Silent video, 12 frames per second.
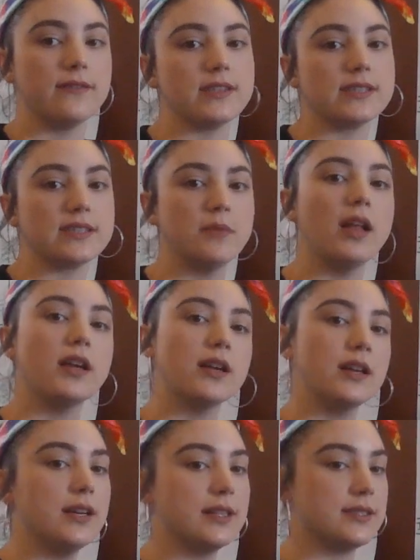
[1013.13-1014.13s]
If it's
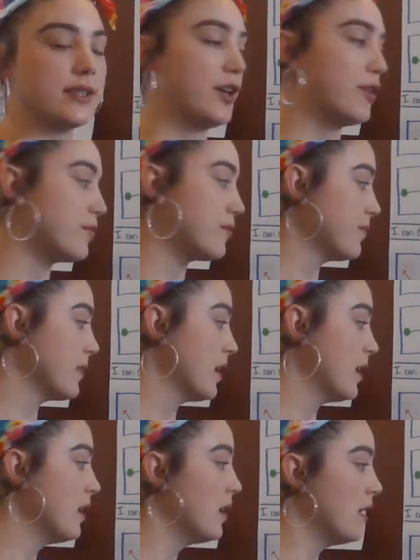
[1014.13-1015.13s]
smaller, it's acute.
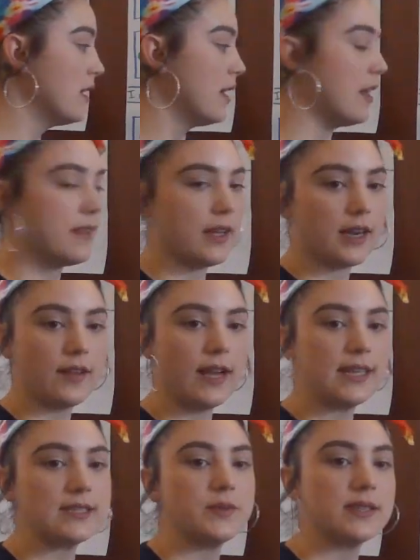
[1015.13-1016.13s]
And then our
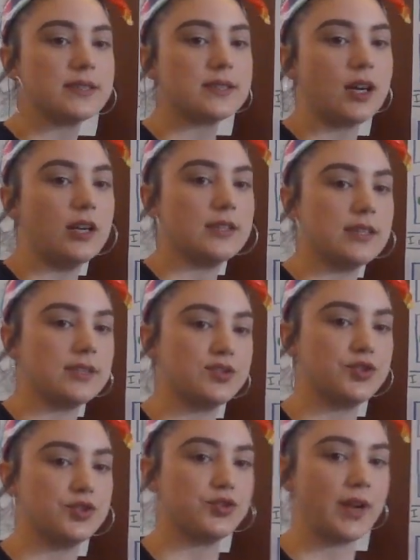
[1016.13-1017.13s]
last one is called a
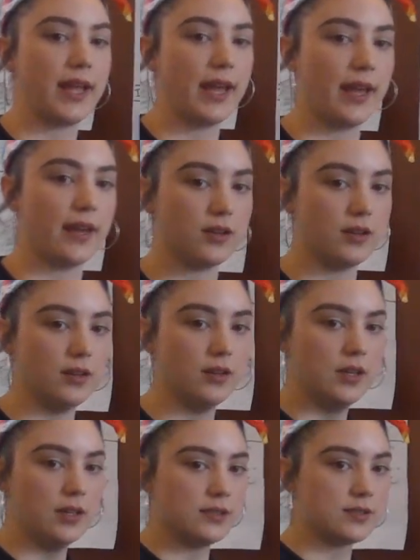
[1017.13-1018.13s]
straight angle.
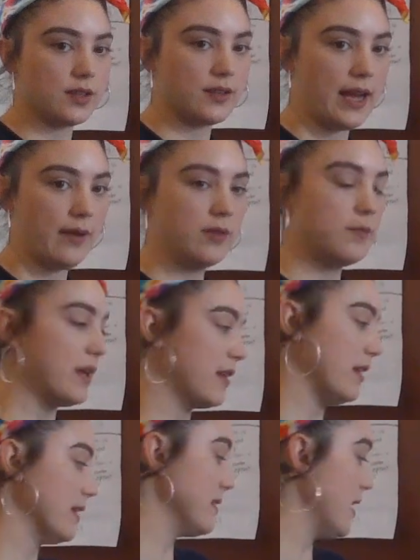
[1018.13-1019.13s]
So that would
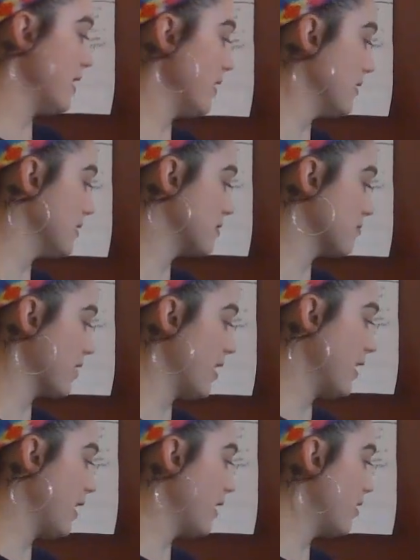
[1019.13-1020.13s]
be like taking this
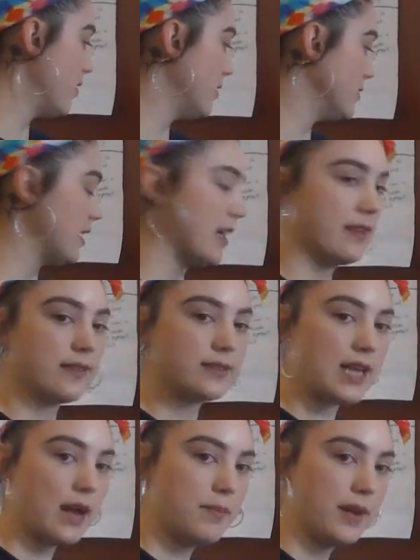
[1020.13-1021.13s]
right angle and taking the
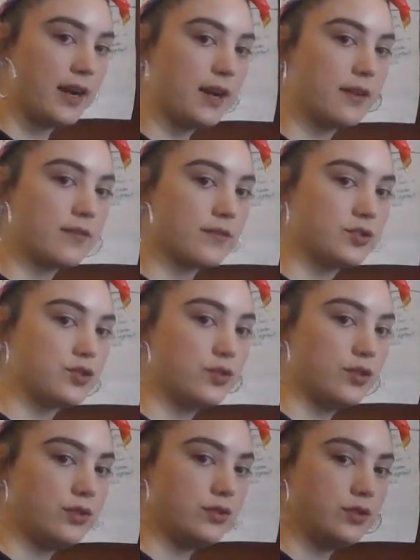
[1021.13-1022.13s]
top here and
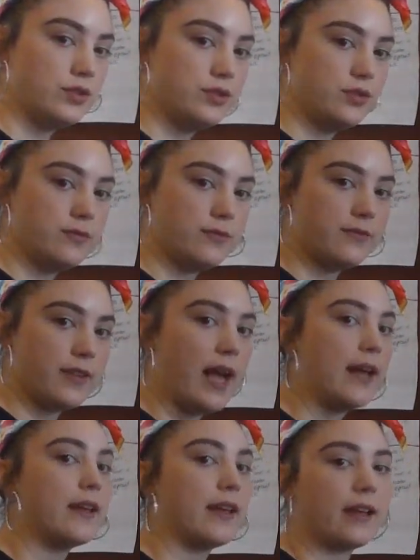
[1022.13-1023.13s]

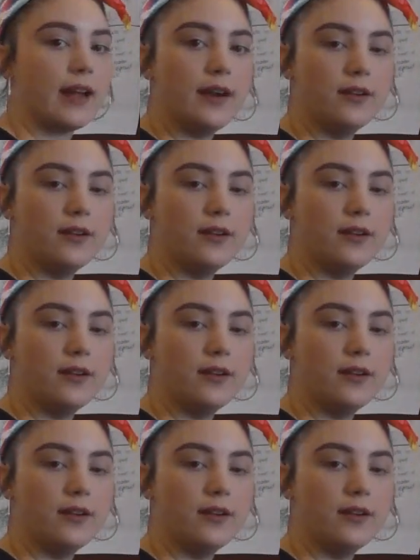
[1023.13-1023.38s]
flattening it